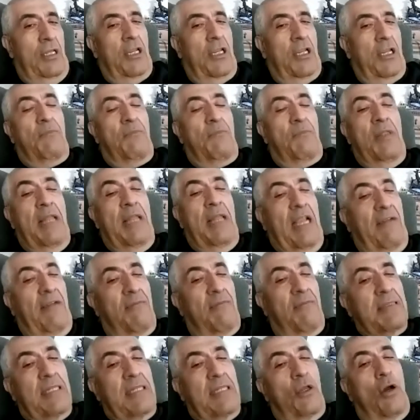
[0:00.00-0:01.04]
come to the
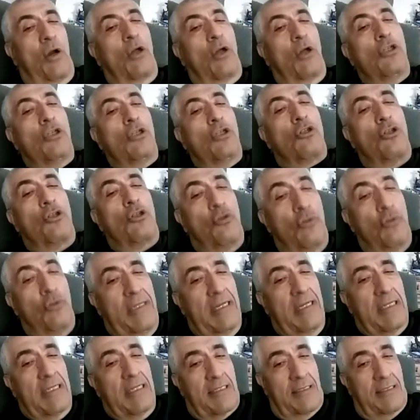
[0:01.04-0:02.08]
government and say, oh, you should do
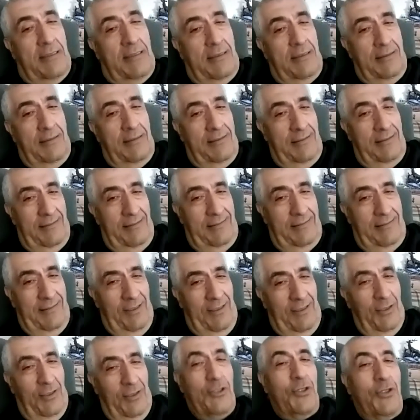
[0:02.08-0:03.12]
this,
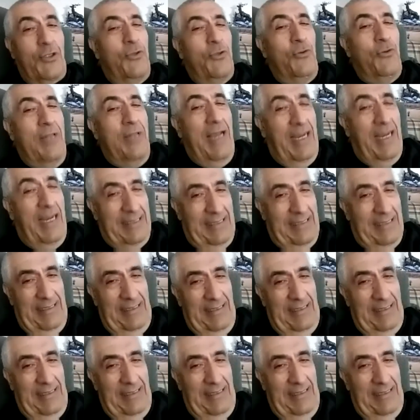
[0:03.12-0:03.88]
and you should do that.